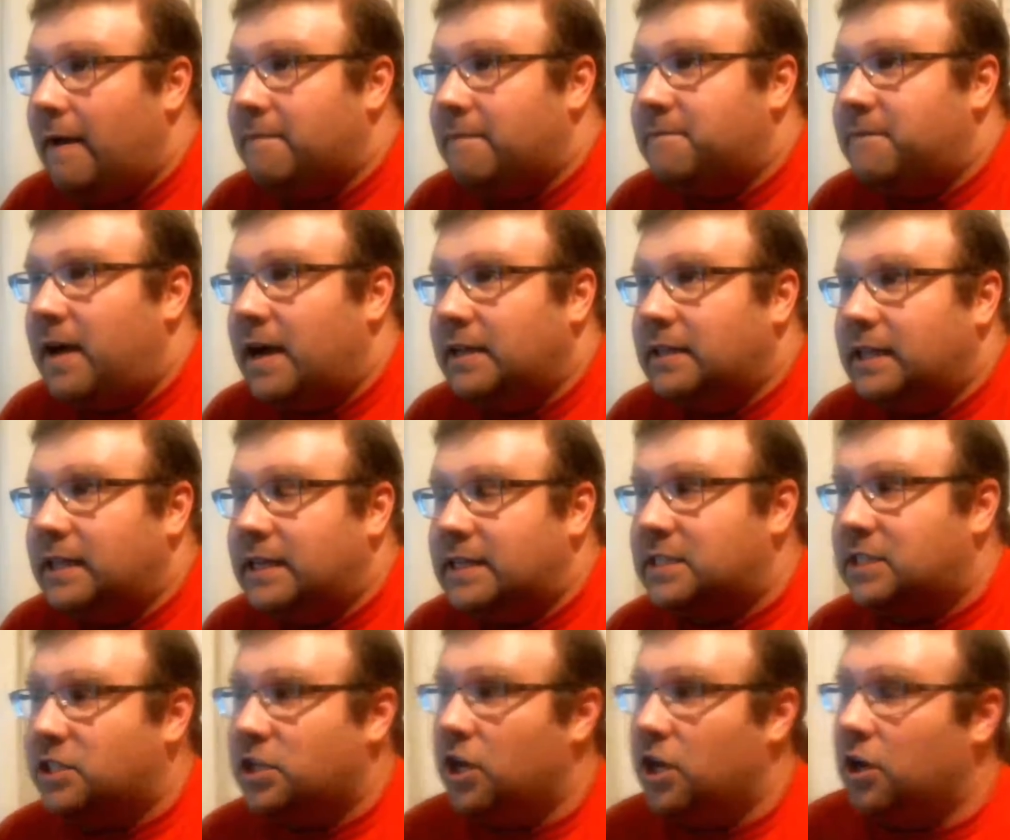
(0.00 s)
Finally, a
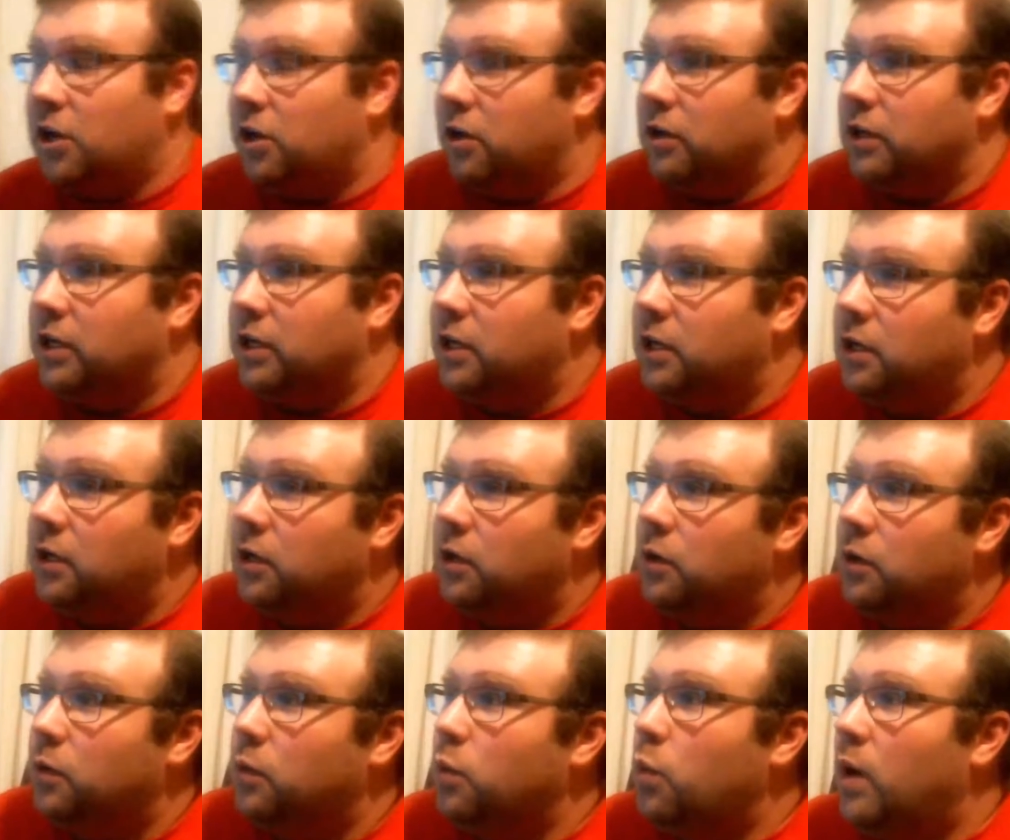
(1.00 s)
song.
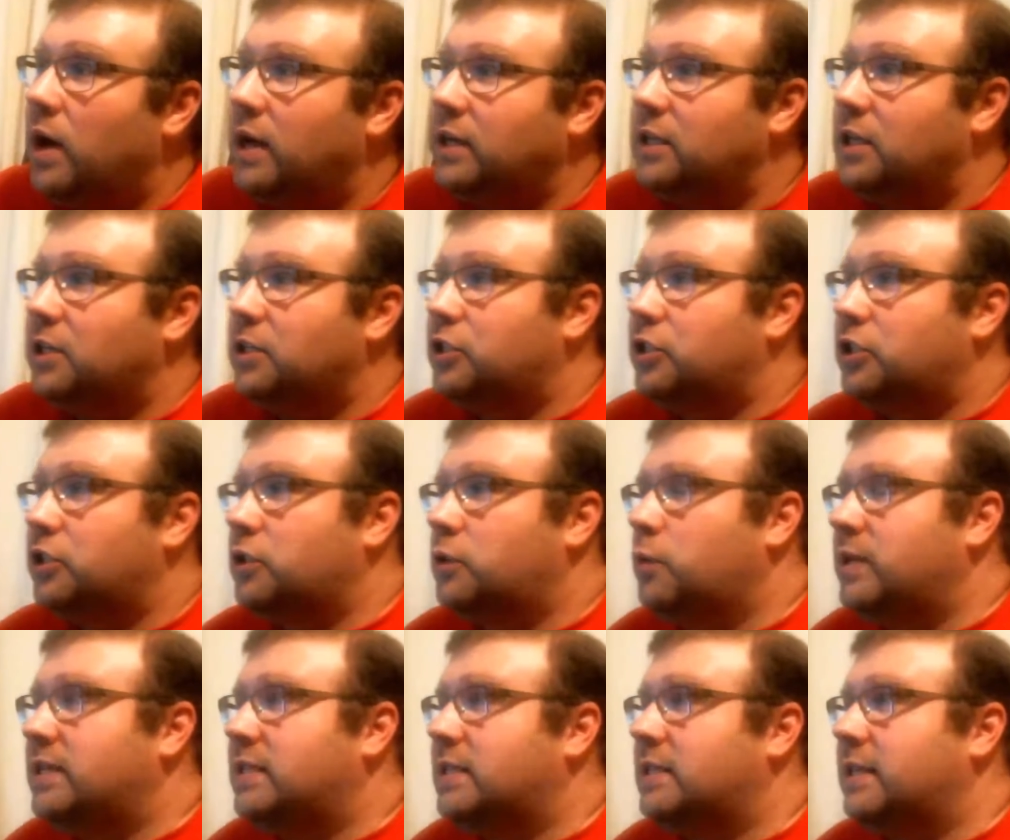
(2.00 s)
What should
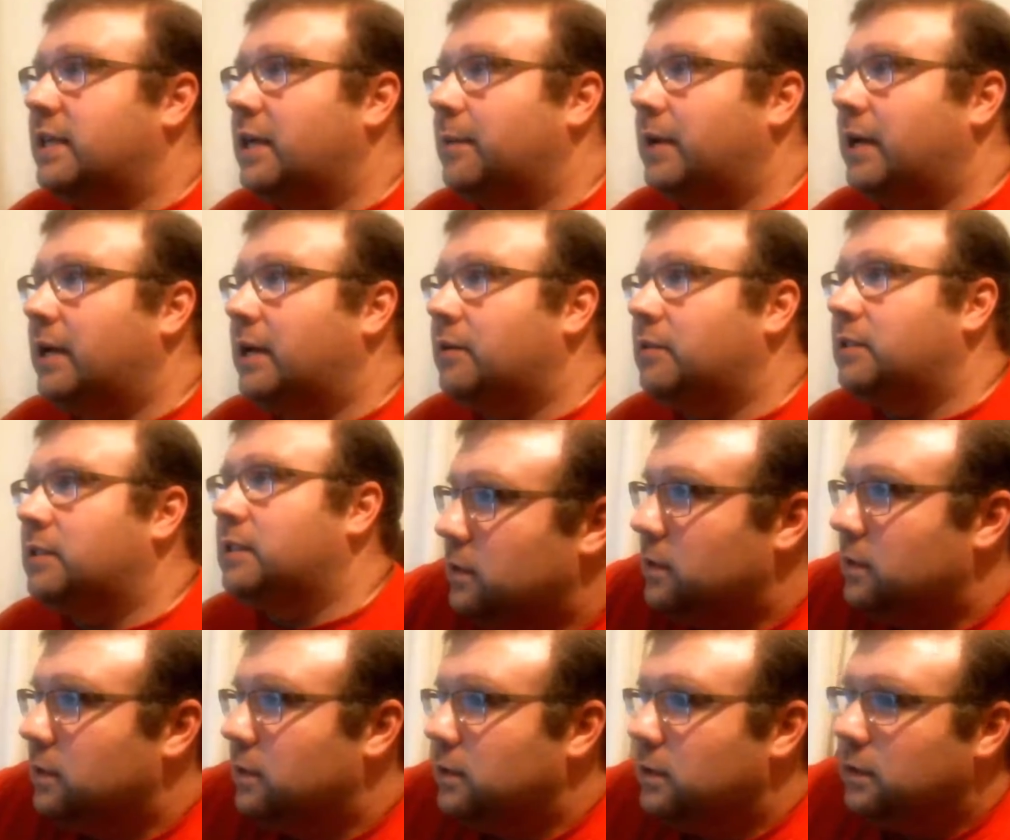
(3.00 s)
we sing about?
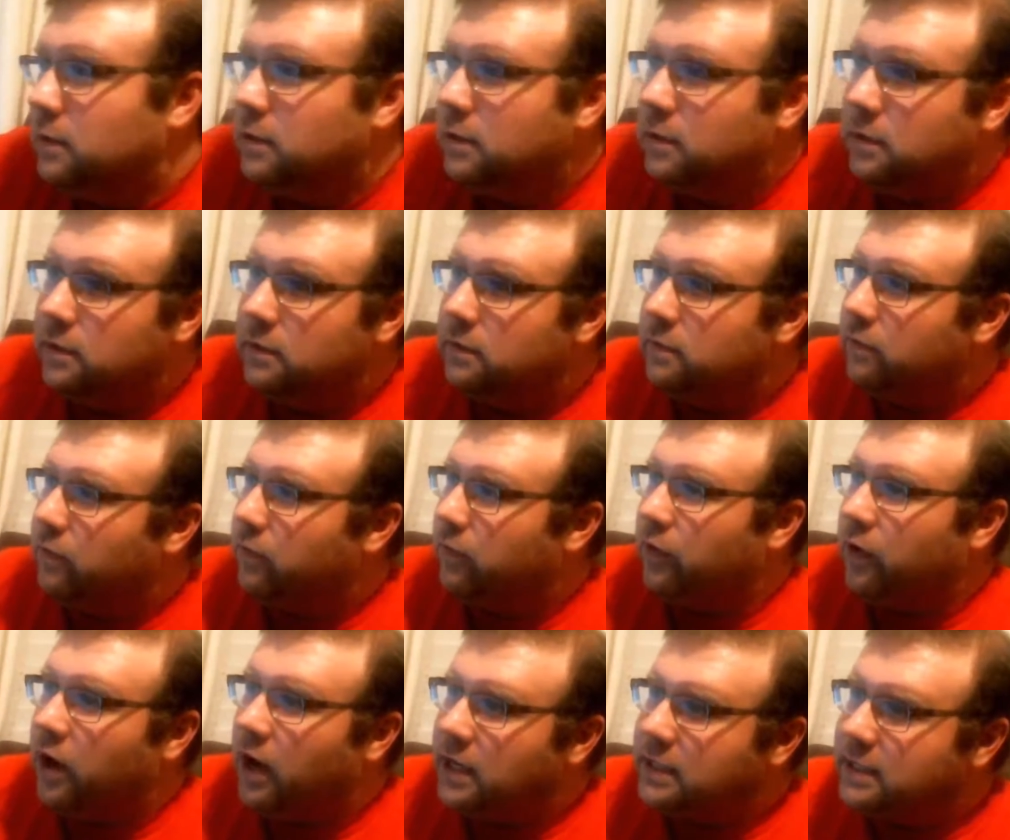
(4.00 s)

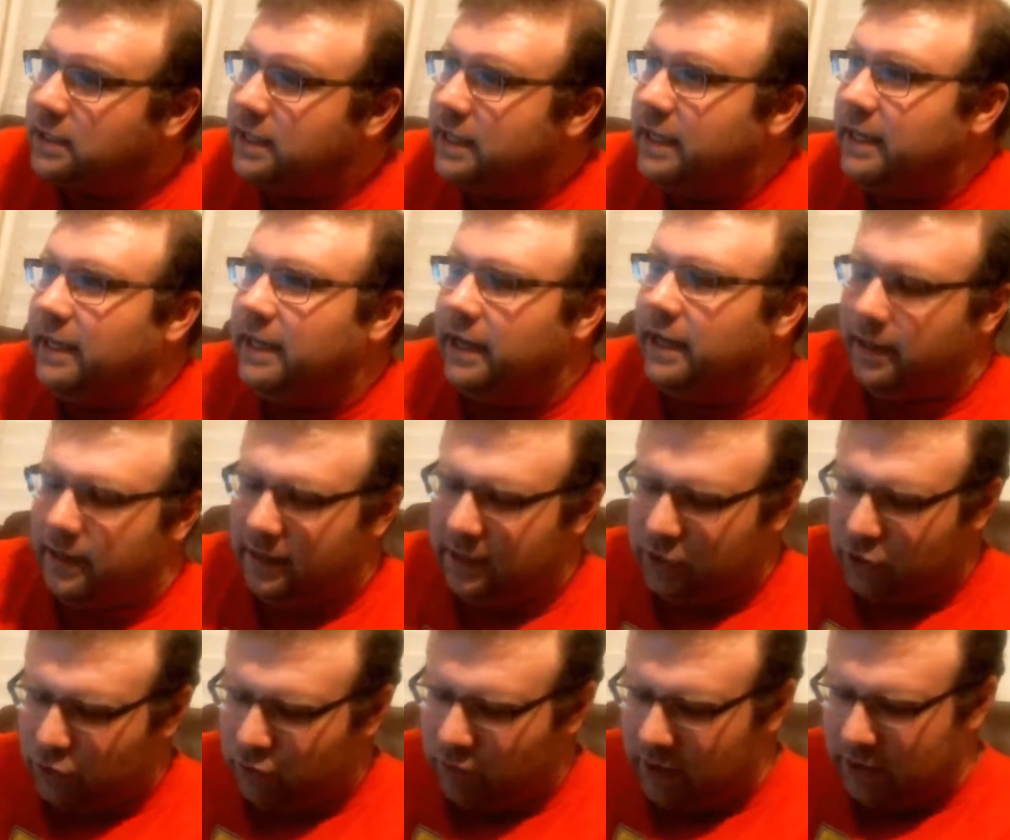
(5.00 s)
Frosty the
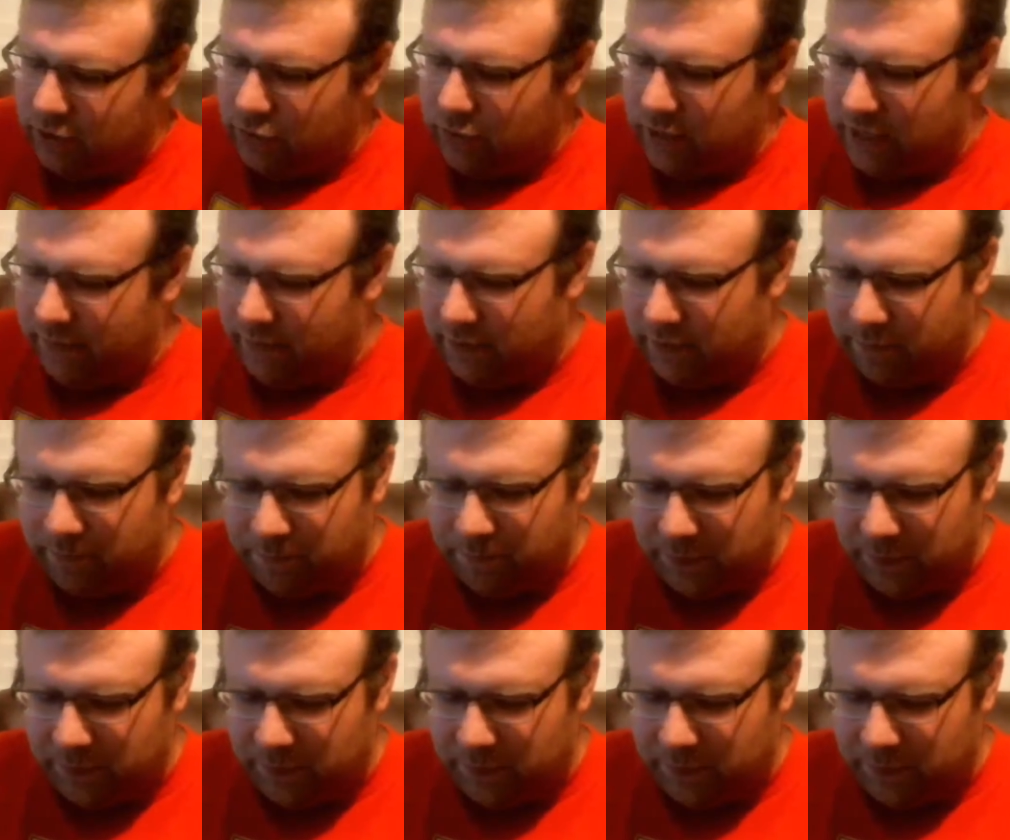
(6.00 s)
truck driver.